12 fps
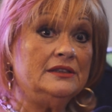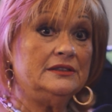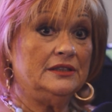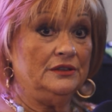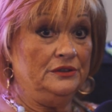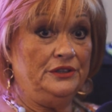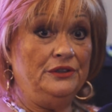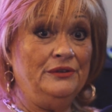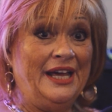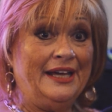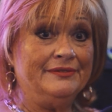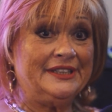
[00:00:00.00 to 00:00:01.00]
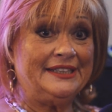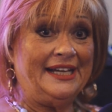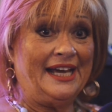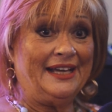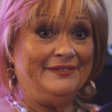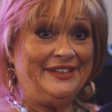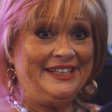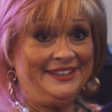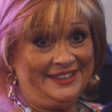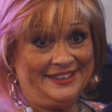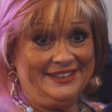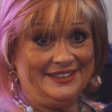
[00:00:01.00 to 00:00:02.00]
till you have to dive
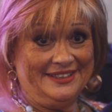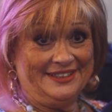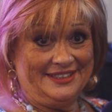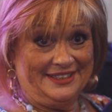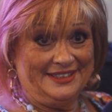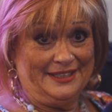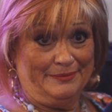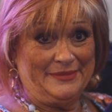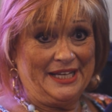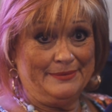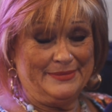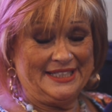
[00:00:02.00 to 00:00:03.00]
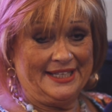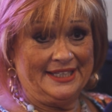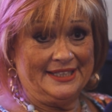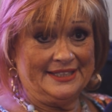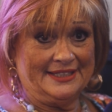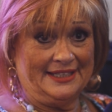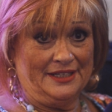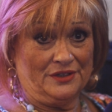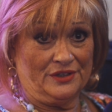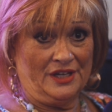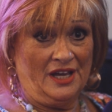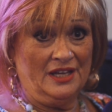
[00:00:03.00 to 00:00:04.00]
in to sometimes things that are
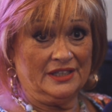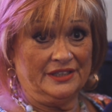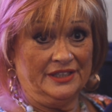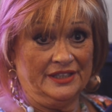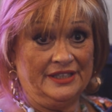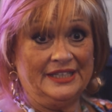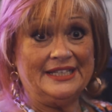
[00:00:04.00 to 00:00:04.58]
not good.